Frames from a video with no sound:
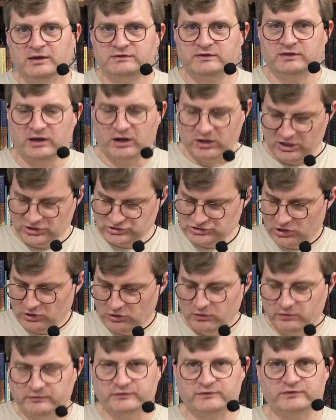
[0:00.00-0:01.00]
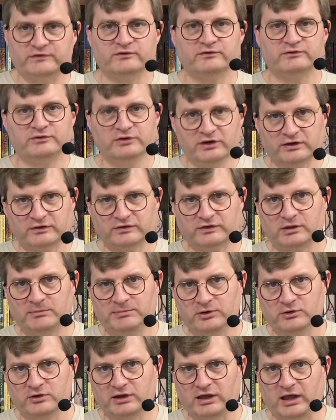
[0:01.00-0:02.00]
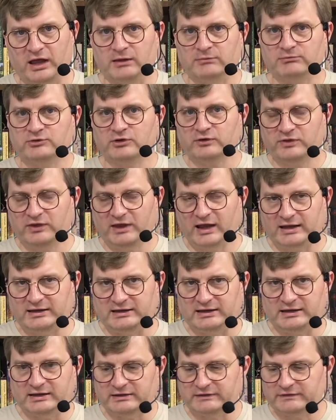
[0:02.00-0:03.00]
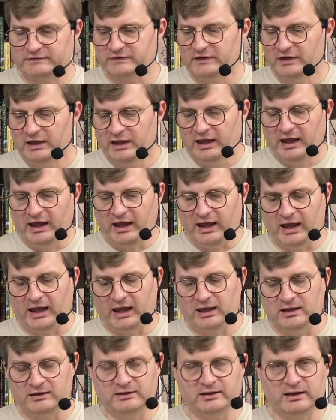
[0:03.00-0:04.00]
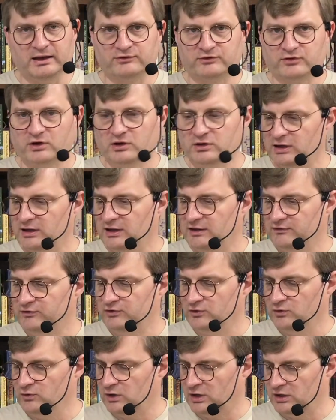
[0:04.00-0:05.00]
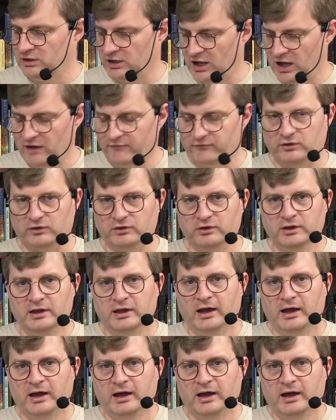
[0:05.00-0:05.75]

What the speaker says: Terry Jones took the computer game, took the ideas, and turned it into a novel,